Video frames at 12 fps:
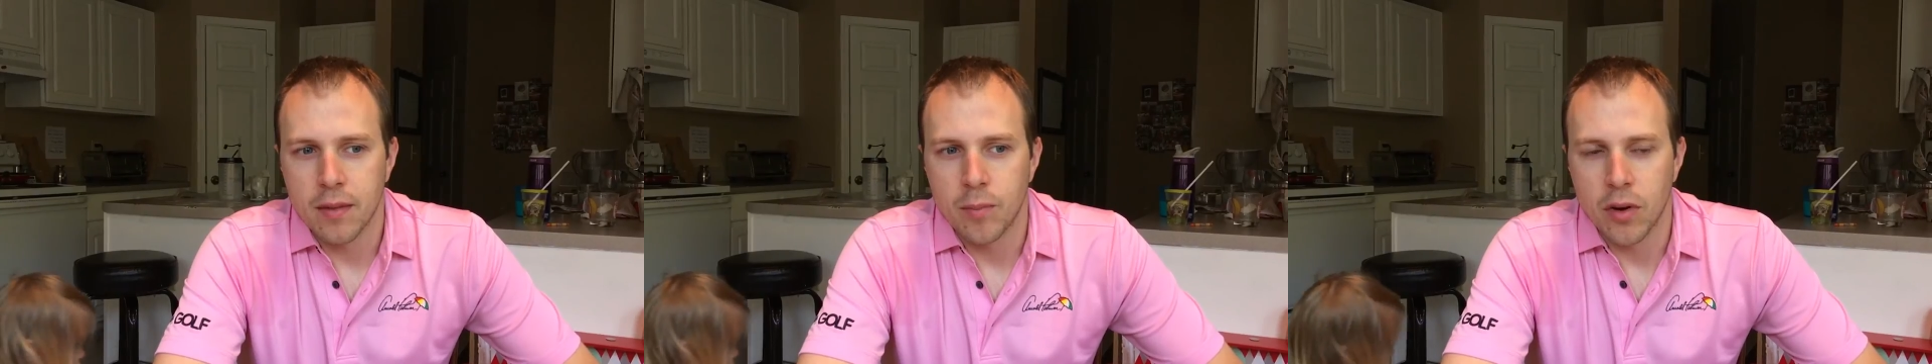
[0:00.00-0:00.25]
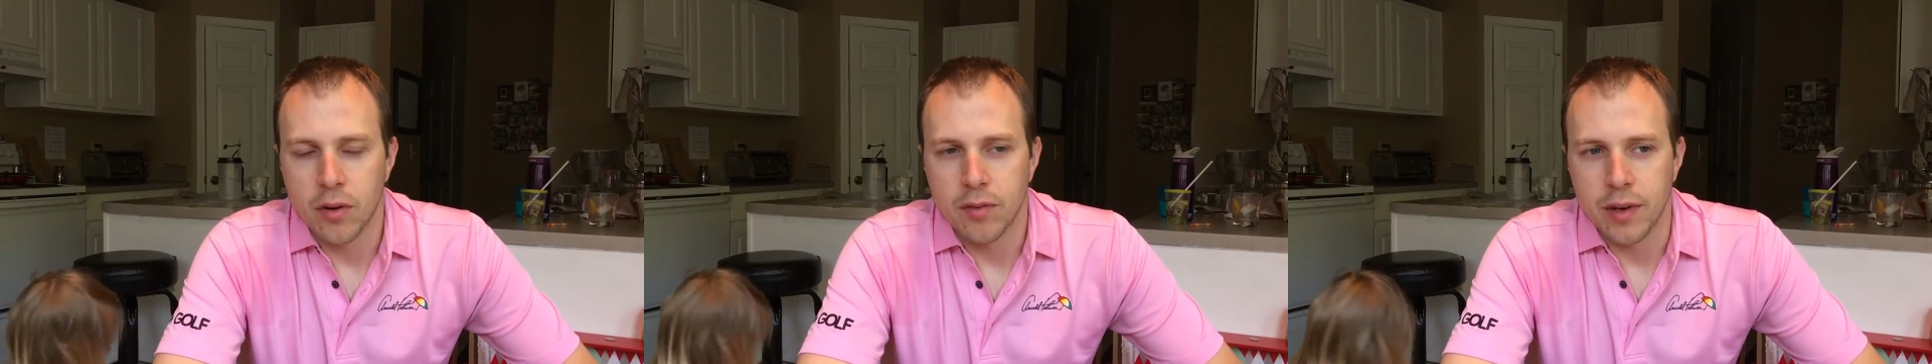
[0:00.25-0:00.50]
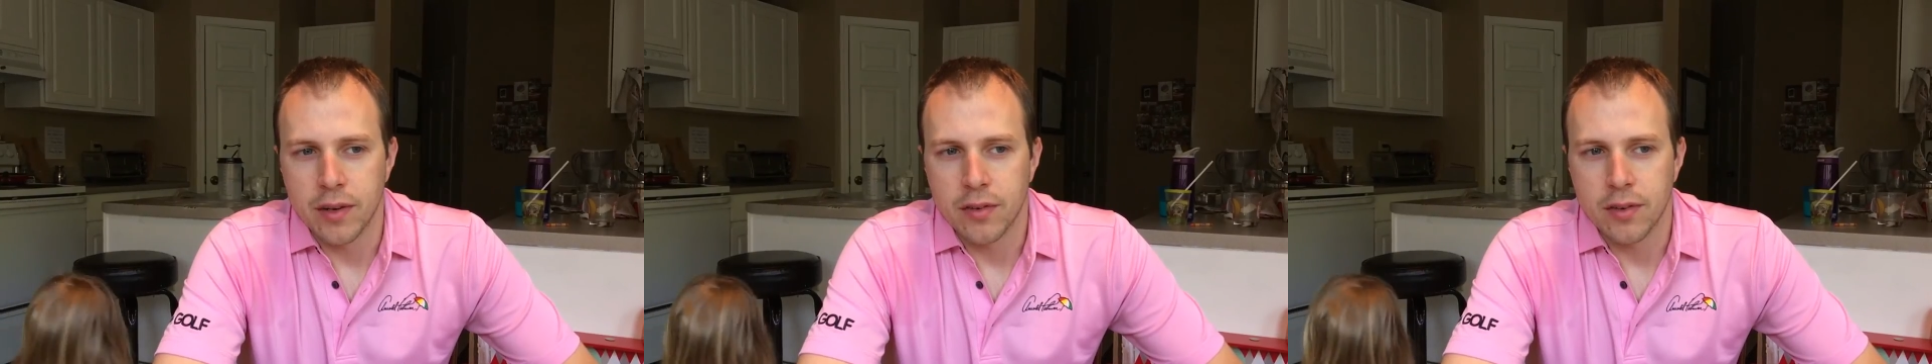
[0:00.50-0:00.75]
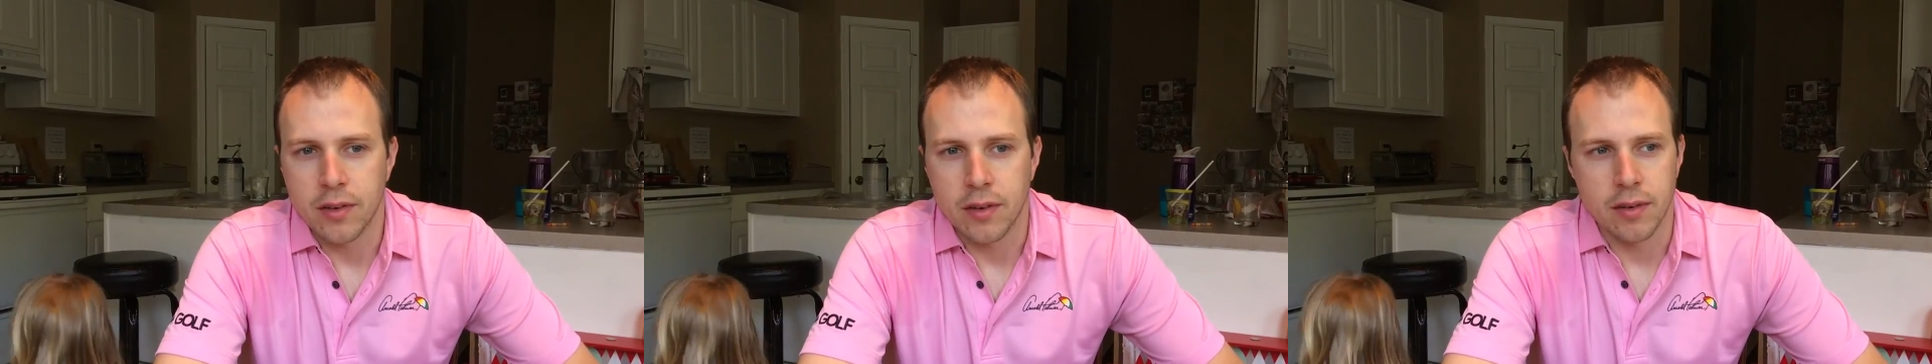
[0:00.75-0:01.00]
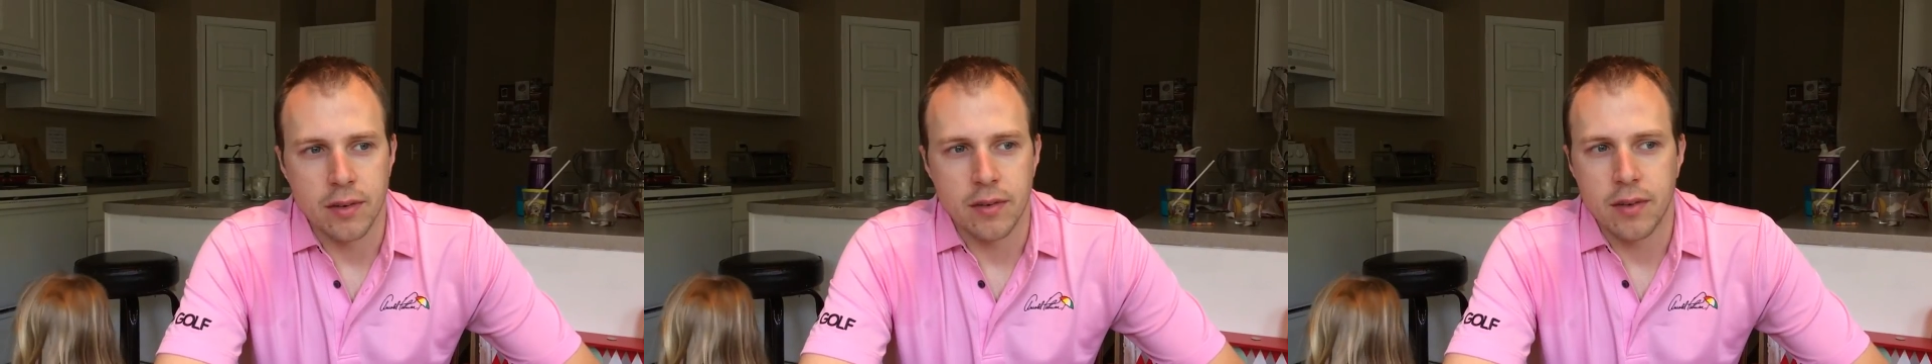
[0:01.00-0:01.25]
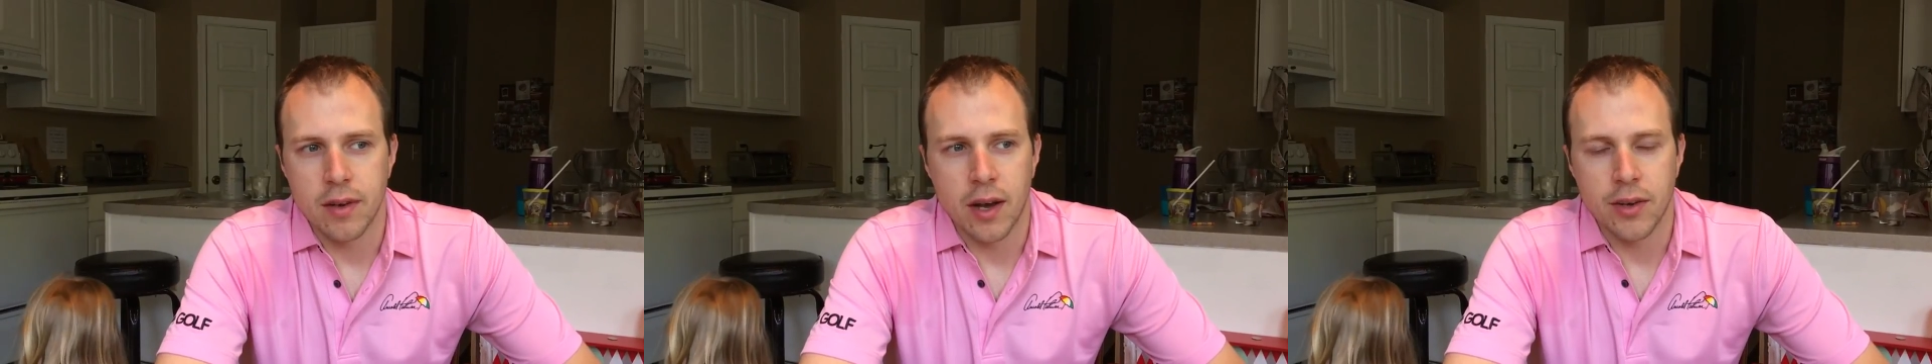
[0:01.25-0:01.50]
motivation and
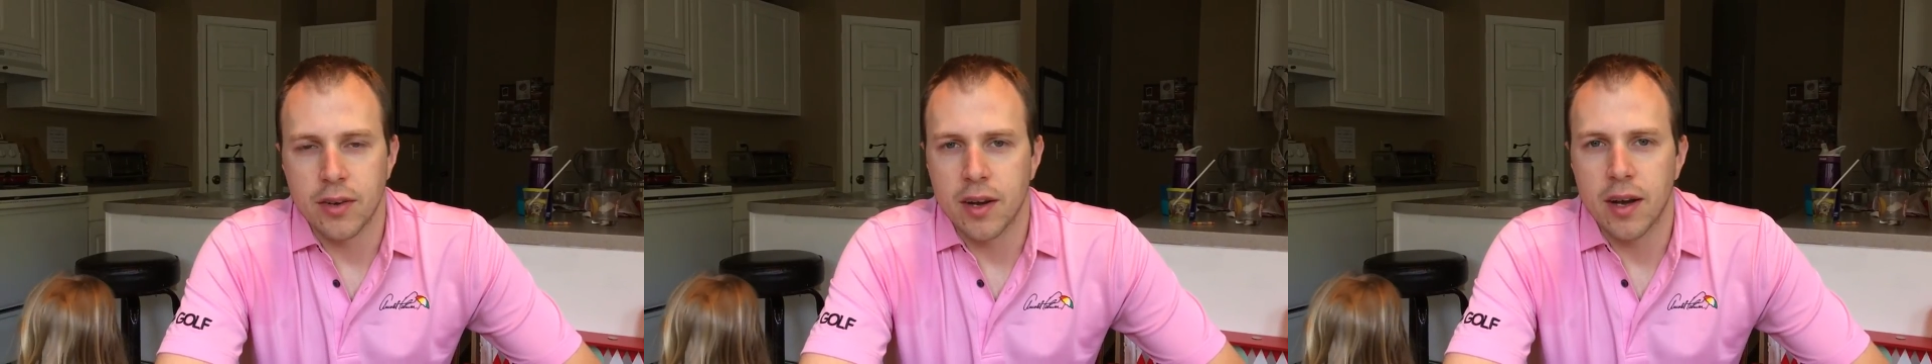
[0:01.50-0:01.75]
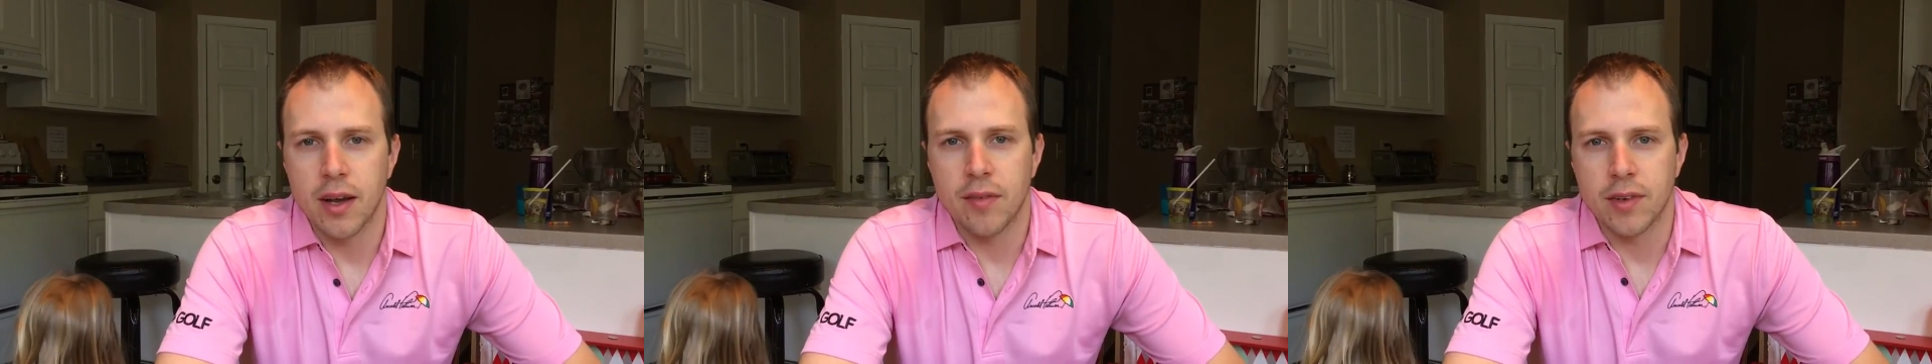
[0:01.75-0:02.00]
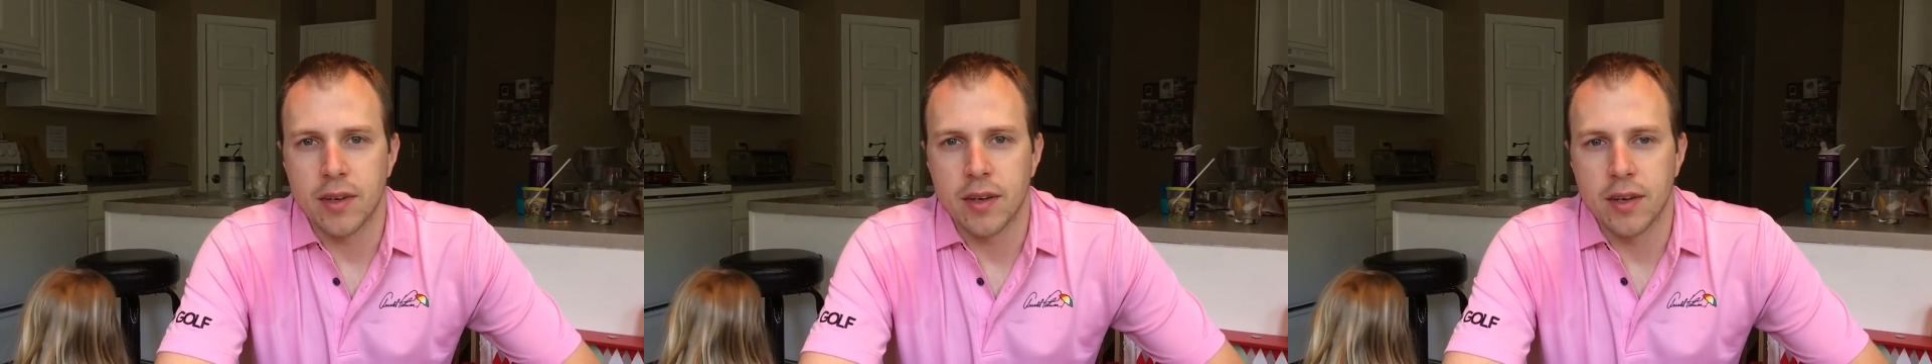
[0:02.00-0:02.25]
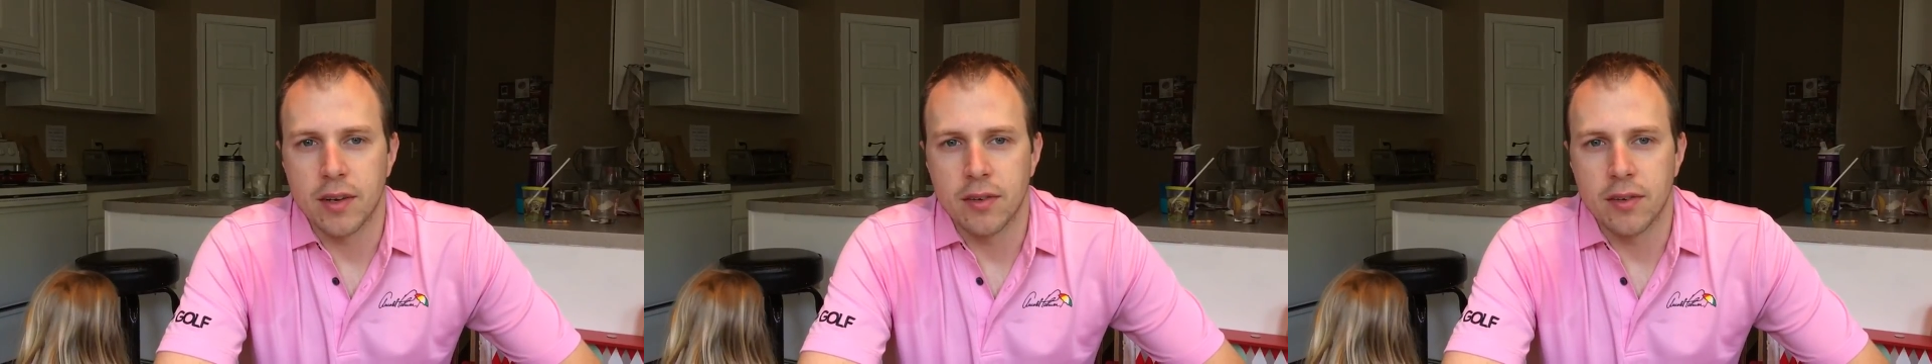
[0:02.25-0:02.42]
how you kind of have to kick